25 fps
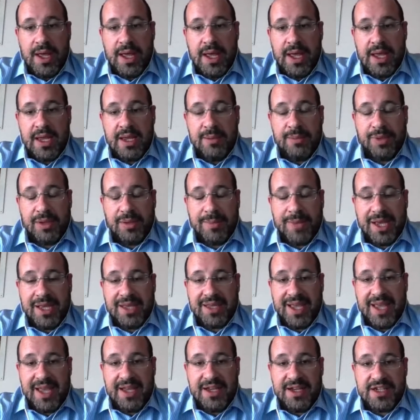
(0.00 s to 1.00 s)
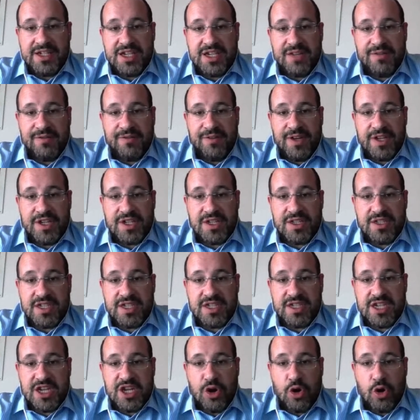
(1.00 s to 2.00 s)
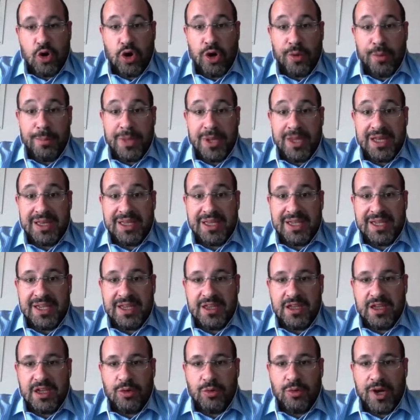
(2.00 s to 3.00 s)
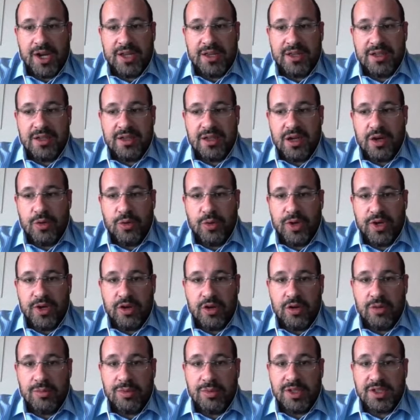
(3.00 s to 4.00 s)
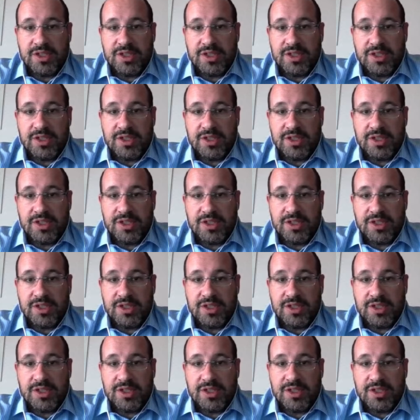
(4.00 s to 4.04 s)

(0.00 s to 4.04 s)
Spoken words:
implement energy efficiency or building integrated renewable.